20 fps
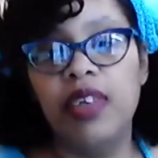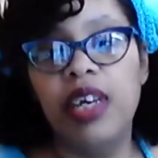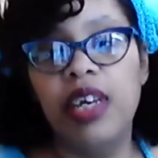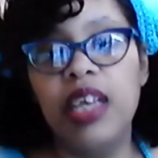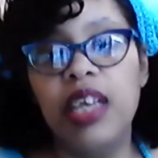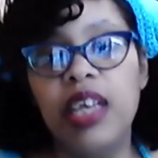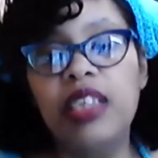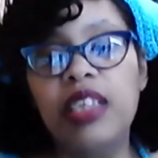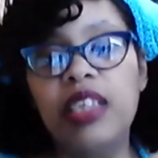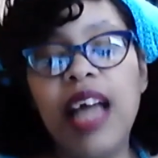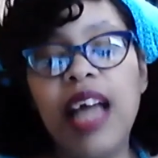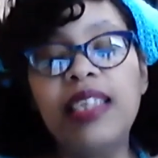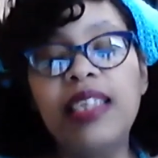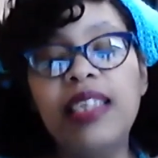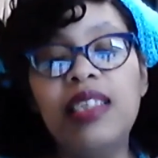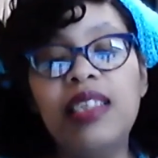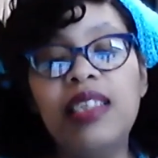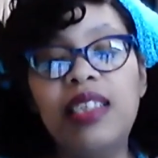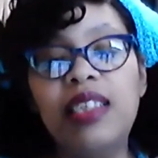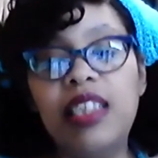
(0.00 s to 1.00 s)
It's not that
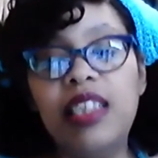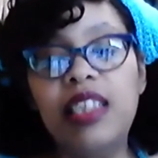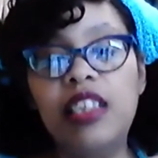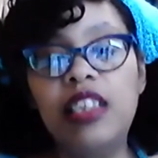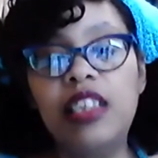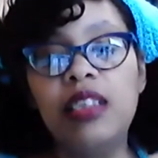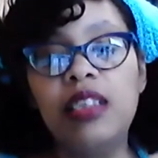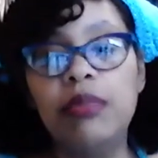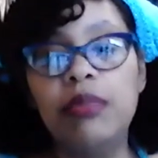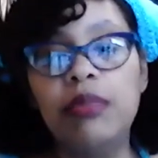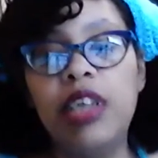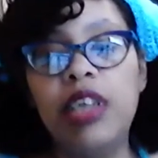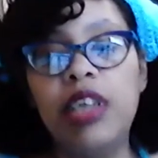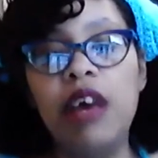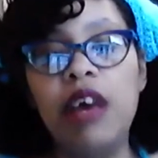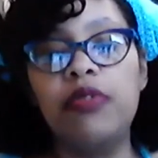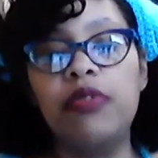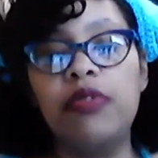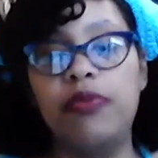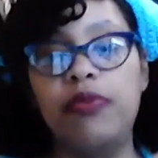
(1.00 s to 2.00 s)
the stitches
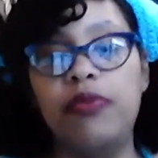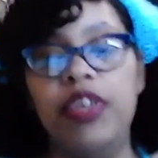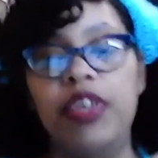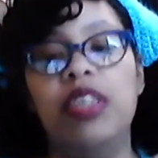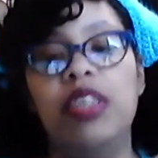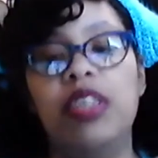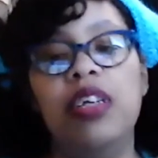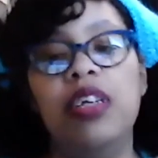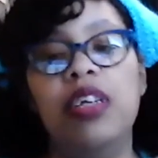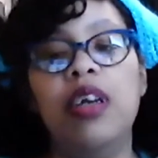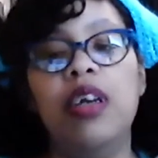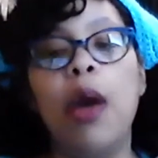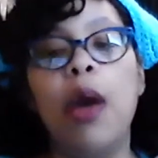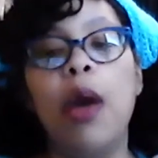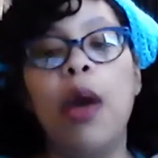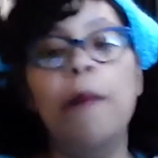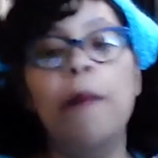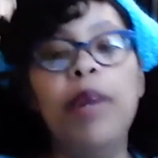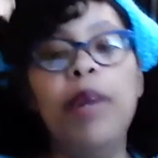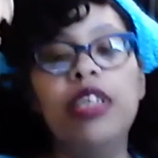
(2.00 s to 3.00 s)
themselves are fiddly,
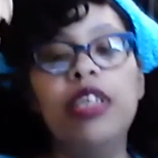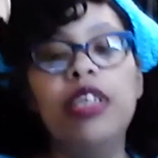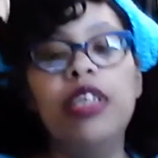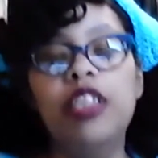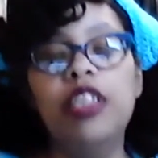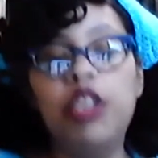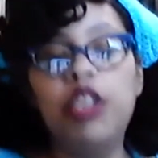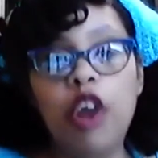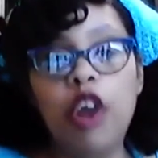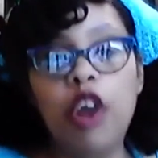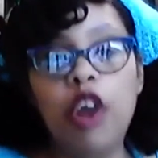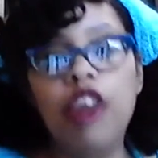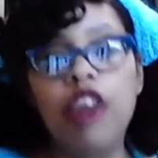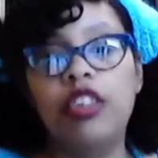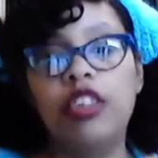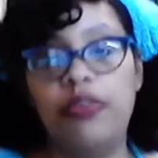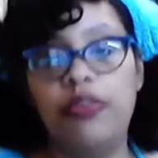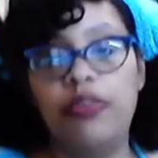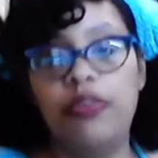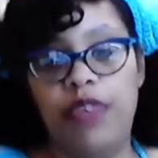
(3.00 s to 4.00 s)
but the charts
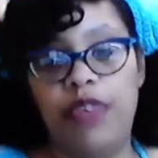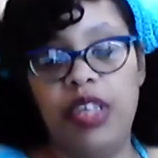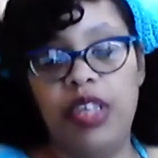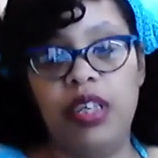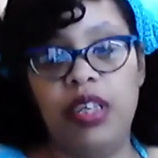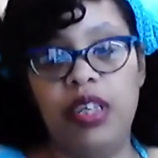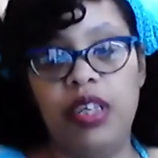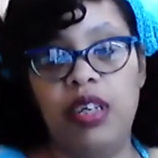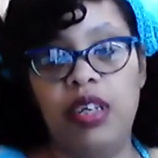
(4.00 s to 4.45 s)
are fiddly.